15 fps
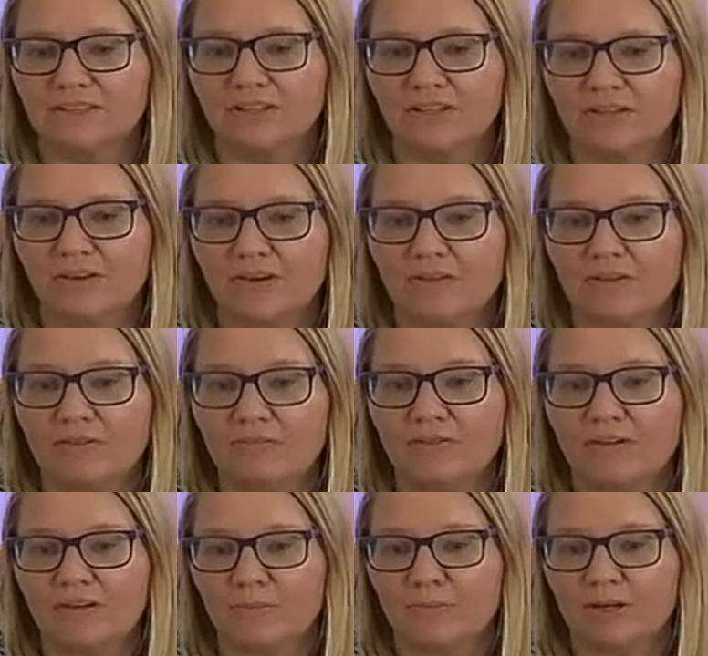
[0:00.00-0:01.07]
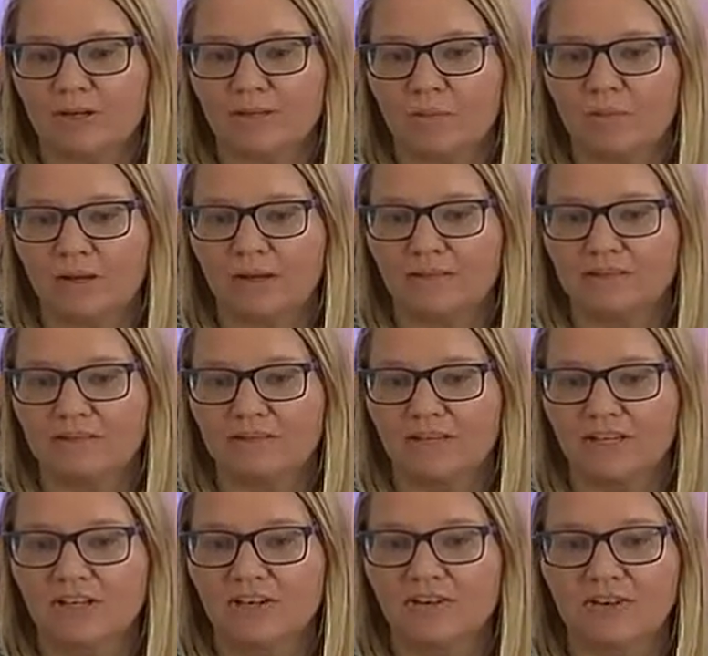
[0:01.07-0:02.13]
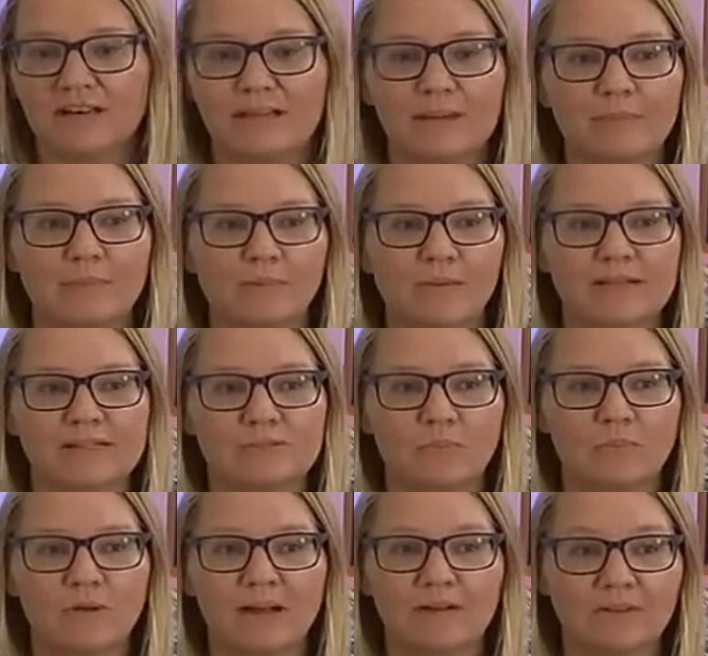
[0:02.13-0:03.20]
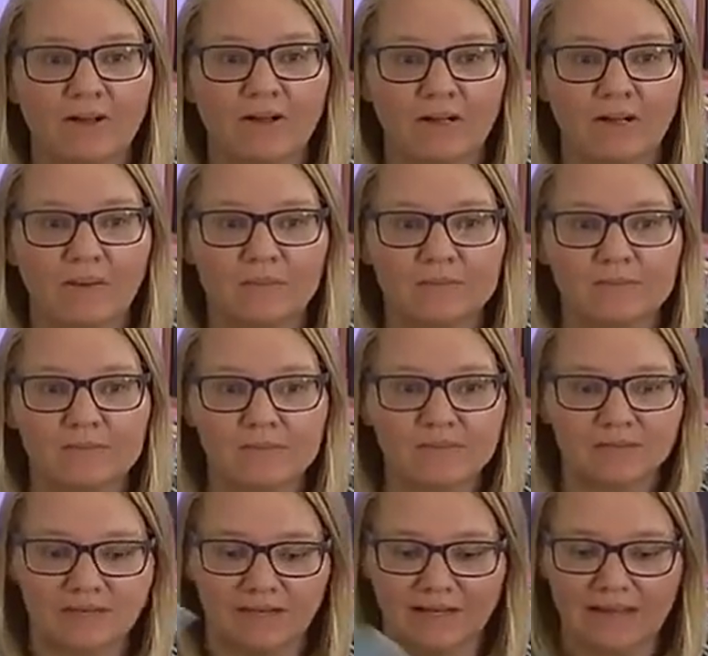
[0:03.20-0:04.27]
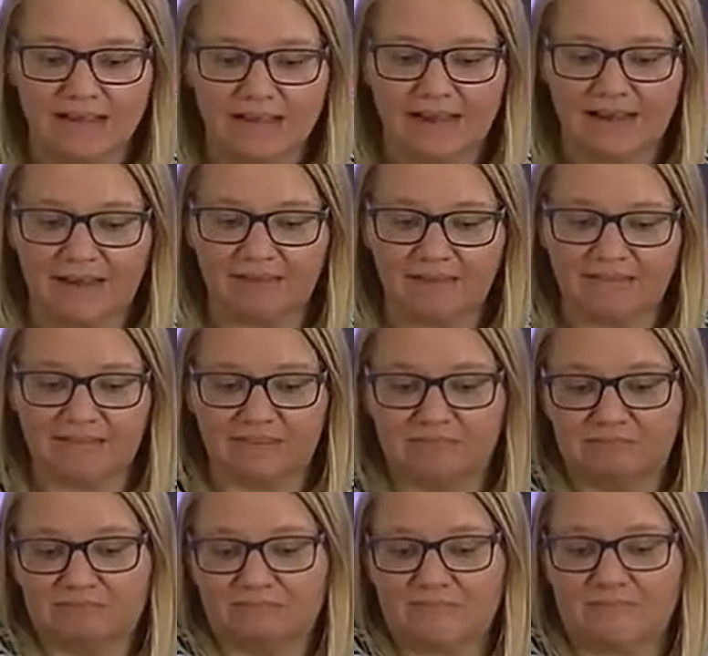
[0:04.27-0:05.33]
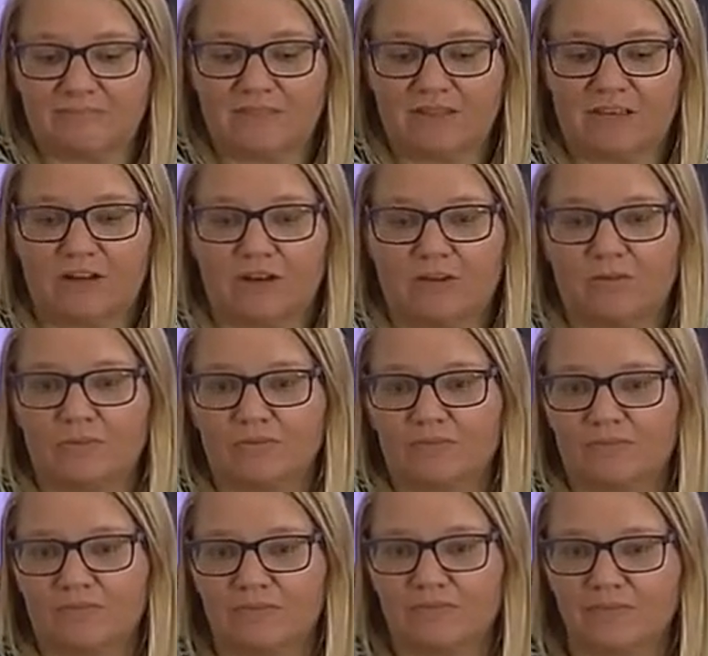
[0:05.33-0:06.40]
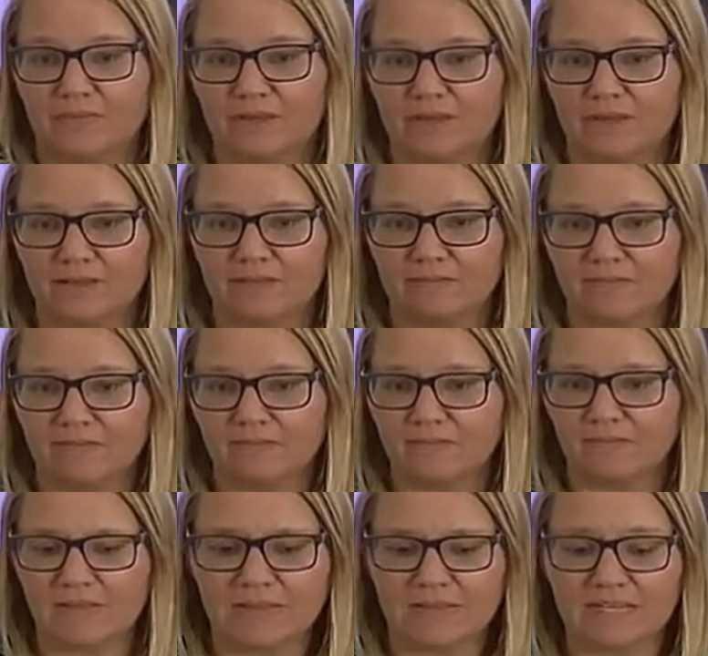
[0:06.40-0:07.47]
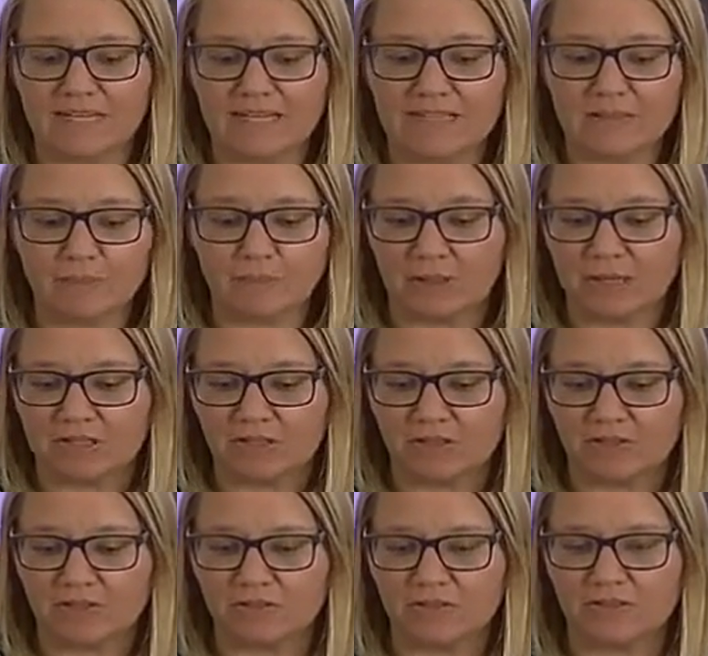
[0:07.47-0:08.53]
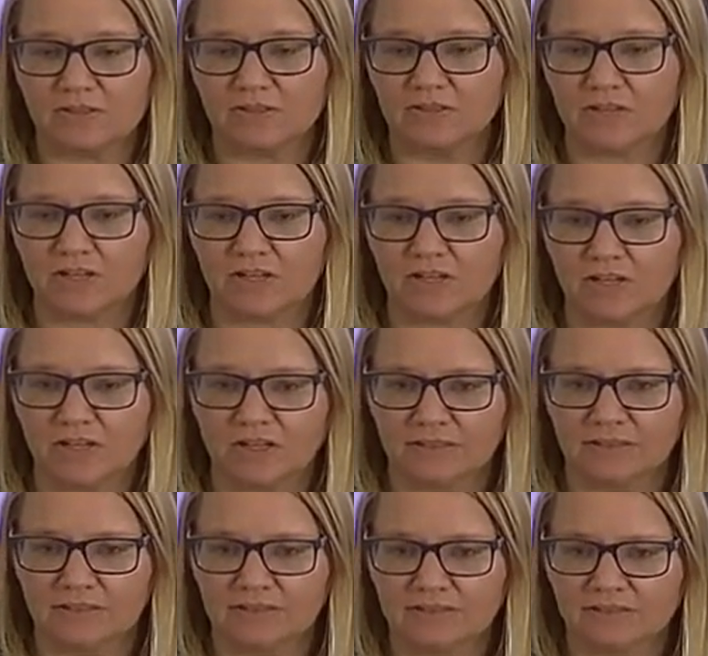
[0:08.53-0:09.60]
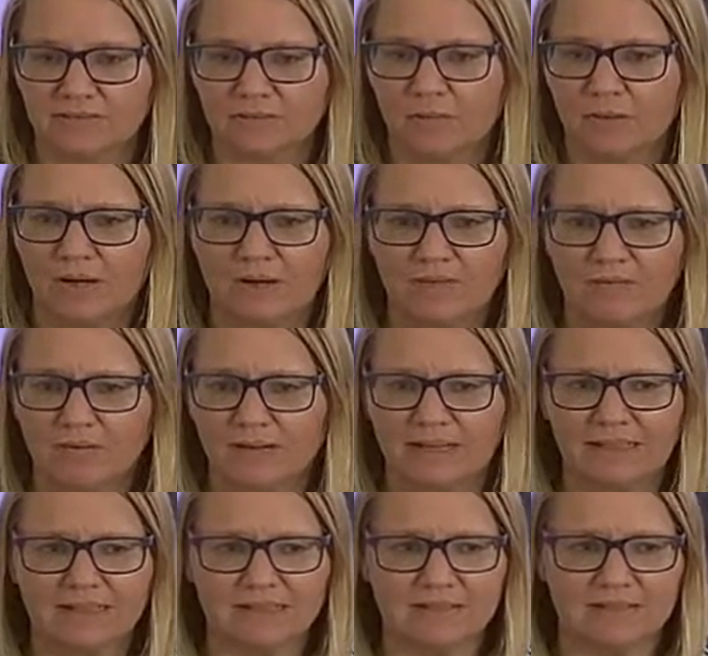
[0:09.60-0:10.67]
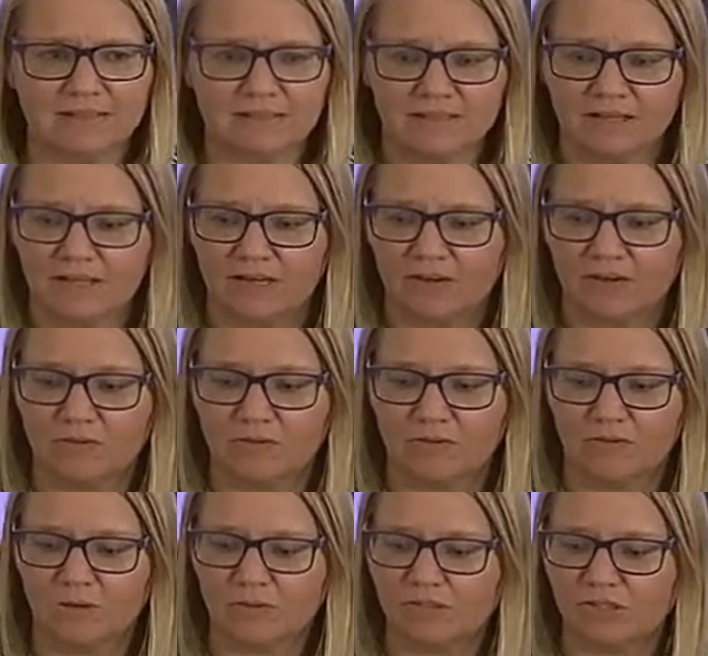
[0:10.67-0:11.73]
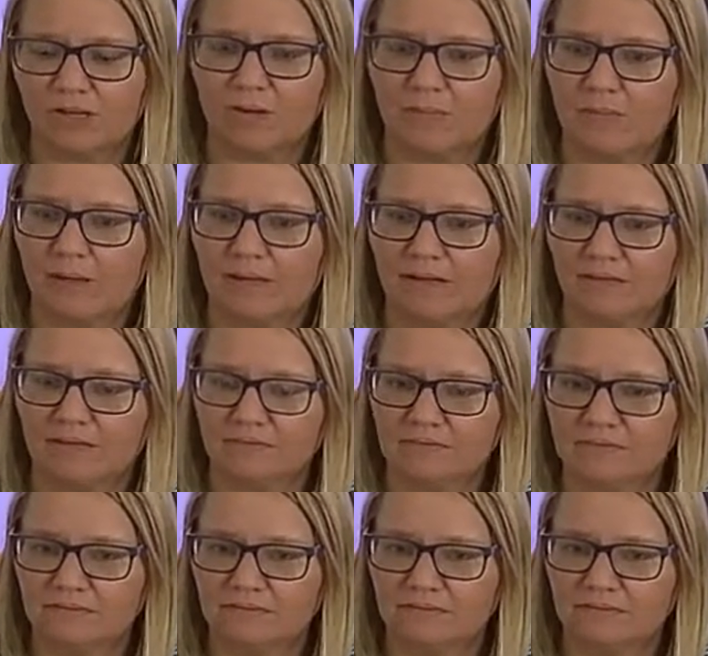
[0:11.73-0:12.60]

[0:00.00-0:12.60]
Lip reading: You're having fun no matter what. You're going to embrace whatever comes and, you know, take some pictures, look good, whatever it is, go shopping,